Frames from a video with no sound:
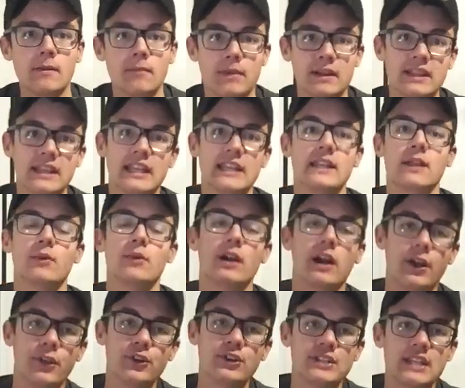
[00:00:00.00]
But then there were
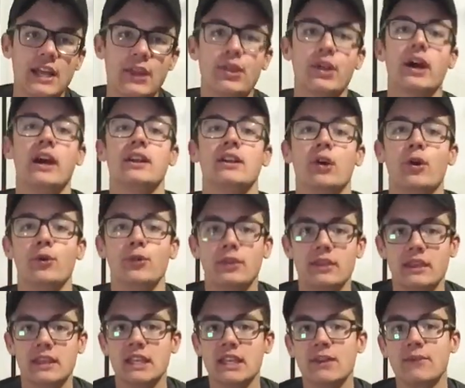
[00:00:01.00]
others that thought, no,
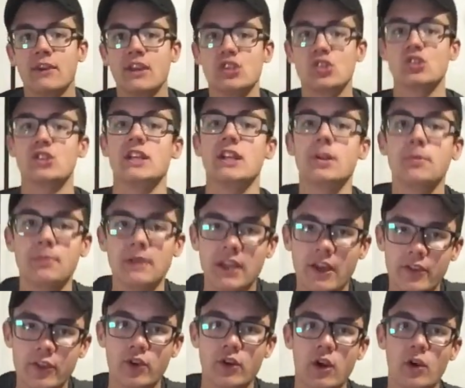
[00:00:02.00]
the Avengers need to be
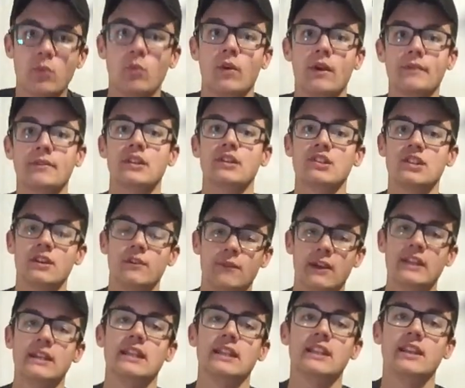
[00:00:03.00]
on their own. What if there's an
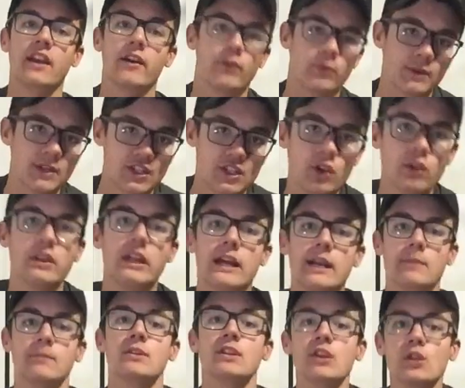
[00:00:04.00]
event that the governments don't let
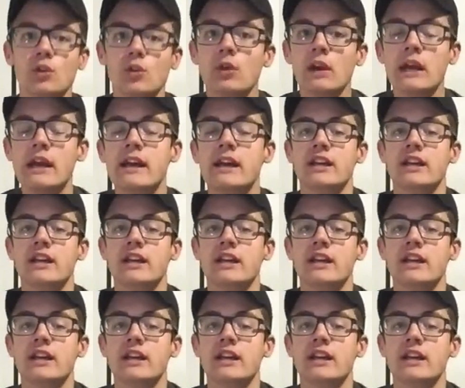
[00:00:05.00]
them do?